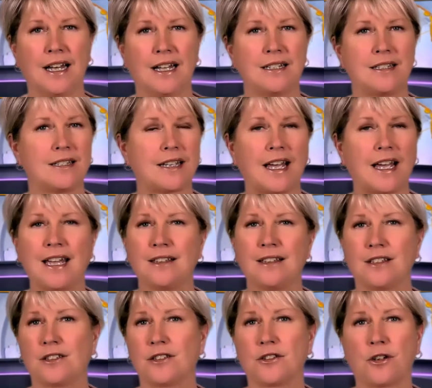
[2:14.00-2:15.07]
and sang
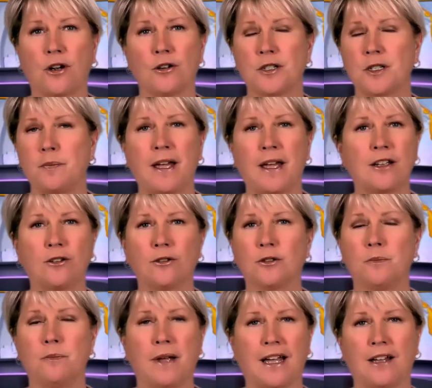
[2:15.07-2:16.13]
the
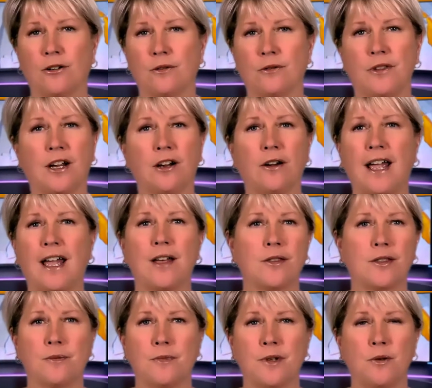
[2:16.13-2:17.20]
Star-Spangled Banner, their
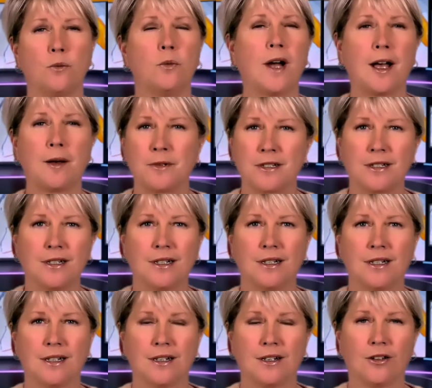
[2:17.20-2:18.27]
anthem, and wept
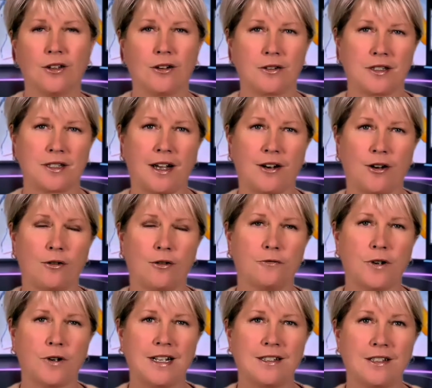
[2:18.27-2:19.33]
alongside our
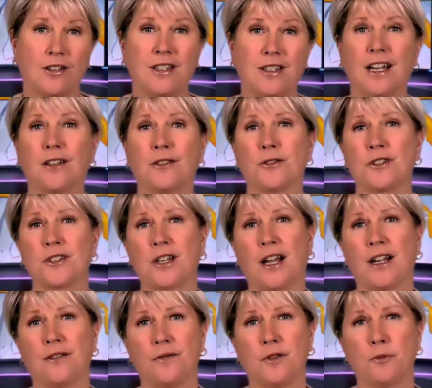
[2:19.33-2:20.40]
friends on the other
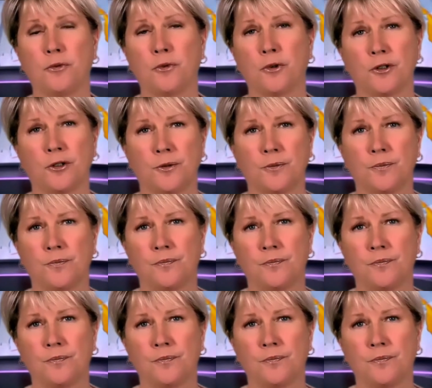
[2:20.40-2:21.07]
side of the border.